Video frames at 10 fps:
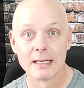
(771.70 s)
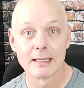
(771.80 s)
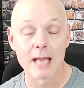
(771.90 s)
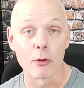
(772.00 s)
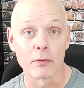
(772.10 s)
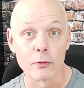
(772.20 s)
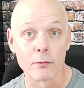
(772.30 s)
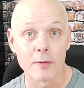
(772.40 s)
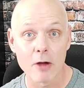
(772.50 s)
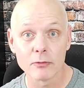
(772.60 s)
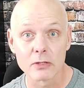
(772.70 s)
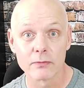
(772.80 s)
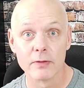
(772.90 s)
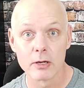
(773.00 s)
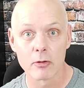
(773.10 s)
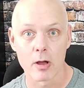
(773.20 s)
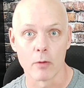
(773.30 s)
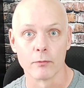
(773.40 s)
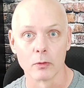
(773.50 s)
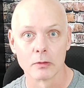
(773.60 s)
Now, if you found this video
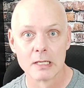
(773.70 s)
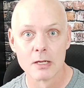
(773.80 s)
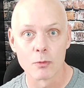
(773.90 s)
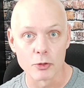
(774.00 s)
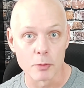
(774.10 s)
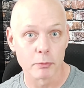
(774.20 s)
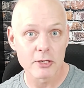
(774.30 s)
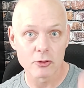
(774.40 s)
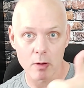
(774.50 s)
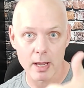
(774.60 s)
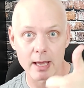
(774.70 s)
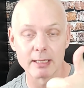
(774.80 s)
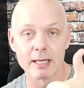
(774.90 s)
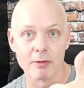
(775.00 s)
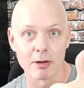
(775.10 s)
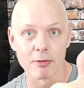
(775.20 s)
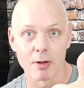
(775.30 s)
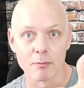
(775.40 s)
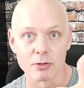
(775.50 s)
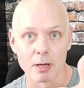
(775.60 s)
helpful, would you please go ahead and give it a
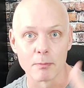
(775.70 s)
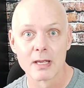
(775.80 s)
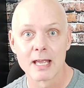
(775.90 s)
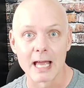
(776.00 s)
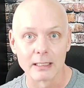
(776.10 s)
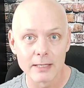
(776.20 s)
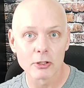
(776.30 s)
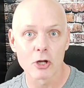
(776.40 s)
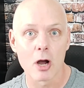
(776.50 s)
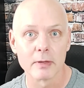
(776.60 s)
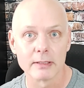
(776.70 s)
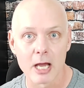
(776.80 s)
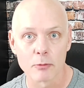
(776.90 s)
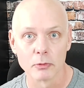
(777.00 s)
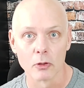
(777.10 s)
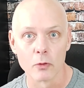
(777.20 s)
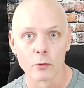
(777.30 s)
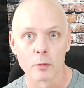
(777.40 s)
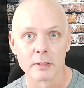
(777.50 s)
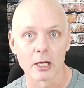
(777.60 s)
thumbs up and leave a comment down below
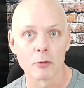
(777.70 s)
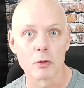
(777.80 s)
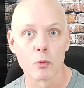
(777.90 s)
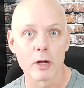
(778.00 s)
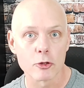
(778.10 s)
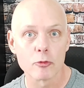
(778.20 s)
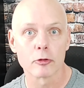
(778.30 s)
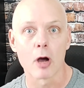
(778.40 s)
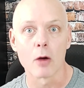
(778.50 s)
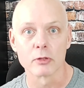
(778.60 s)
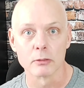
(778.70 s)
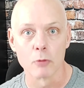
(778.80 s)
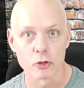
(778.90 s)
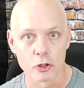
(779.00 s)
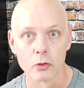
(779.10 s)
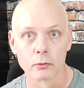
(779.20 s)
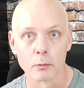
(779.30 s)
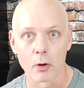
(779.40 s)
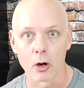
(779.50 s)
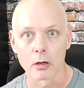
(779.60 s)
for me telling me what you thought was the most useful
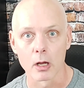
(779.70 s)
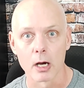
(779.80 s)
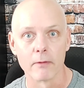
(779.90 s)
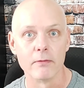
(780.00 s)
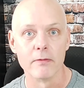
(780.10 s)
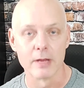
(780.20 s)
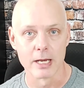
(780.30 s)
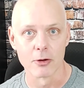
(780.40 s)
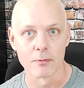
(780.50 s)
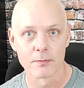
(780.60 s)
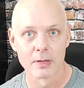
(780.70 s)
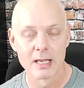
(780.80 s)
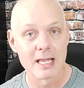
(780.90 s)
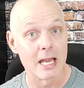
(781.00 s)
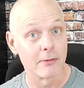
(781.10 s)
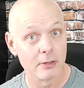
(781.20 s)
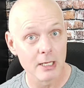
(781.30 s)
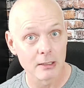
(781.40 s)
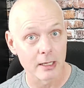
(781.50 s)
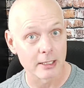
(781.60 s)
part of the video. And if you
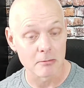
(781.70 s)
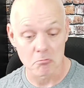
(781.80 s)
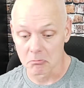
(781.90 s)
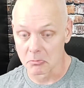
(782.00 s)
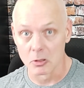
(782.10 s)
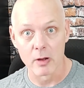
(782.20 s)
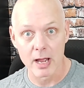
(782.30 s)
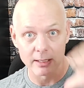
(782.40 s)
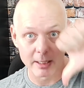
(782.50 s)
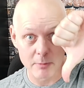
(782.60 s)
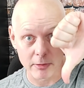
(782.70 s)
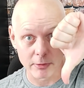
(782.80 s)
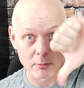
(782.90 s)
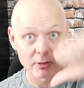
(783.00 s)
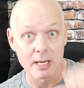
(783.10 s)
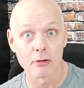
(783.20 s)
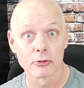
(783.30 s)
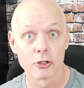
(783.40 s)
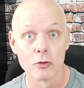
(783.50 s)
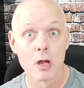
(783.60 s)
didn't like it, go ahead and give me a thumbs down
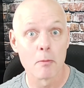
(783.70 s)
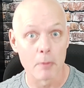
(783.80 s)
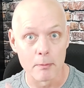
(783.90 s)
too, but